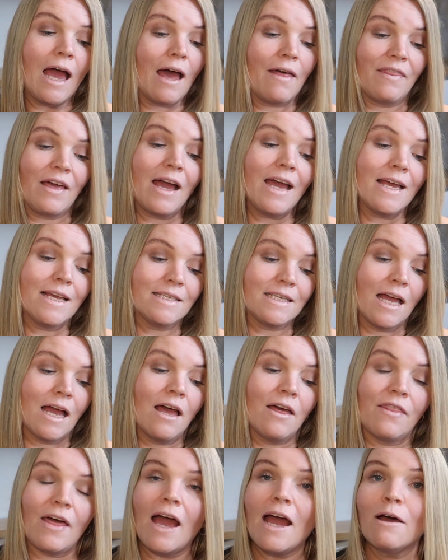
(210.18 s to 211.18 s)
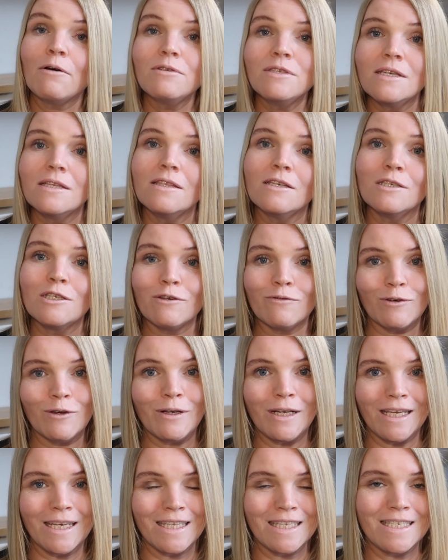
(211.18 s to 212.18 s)
and that is The House in the
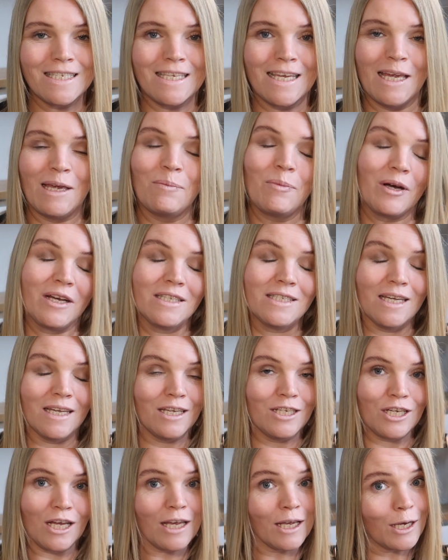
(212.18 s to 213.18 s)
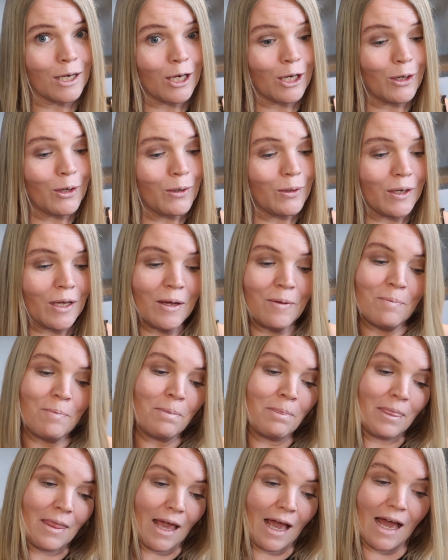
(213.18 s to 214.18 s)
Cerulean Sea by T.J.
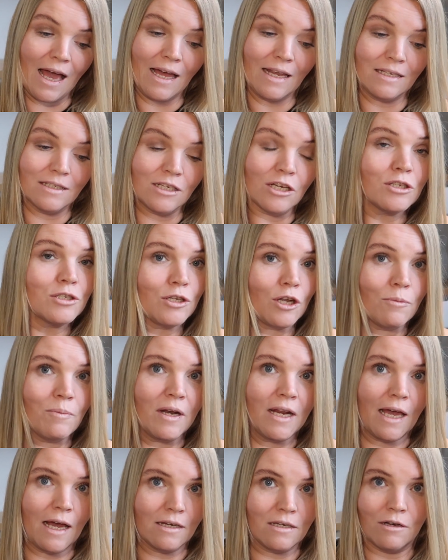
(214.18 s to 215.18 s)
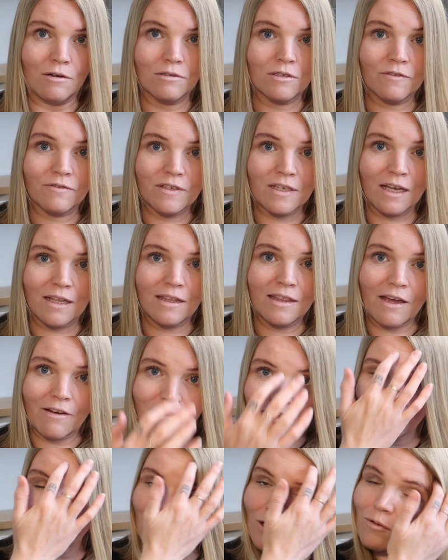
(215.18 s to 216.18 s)
Klune. And so many adults have said there
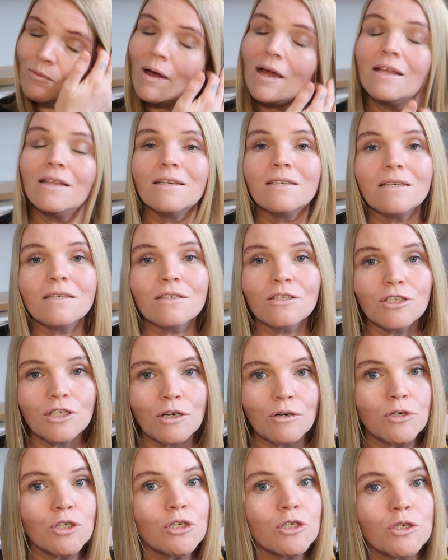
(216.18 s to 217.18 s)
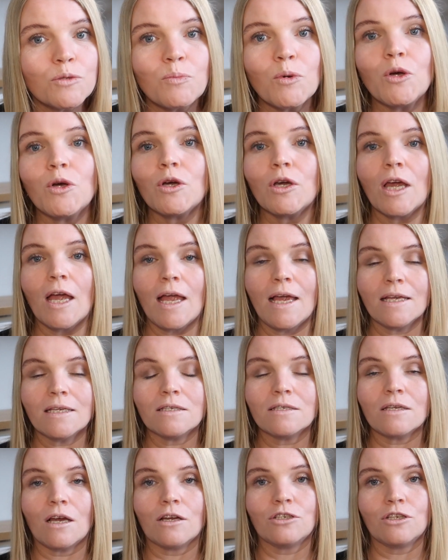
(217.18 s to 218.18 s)
is no way this is a children's book. It's
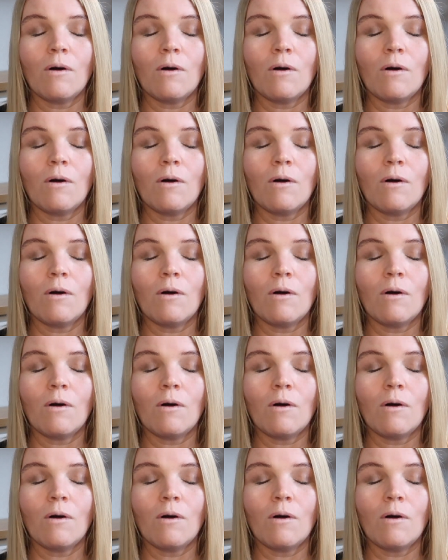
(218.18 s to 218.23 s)
such